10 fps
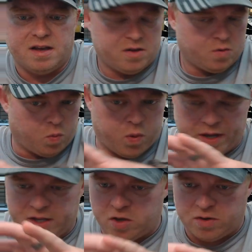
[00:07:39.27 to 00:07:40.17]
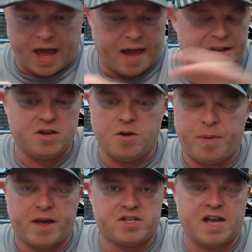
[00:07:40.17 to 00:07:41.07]
we do not need to
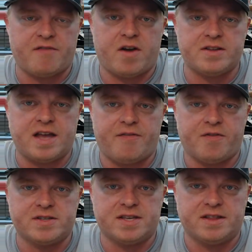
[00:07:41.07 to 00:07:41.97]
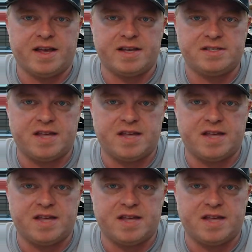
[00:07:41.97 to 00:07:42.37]
apply Chevron deference to this,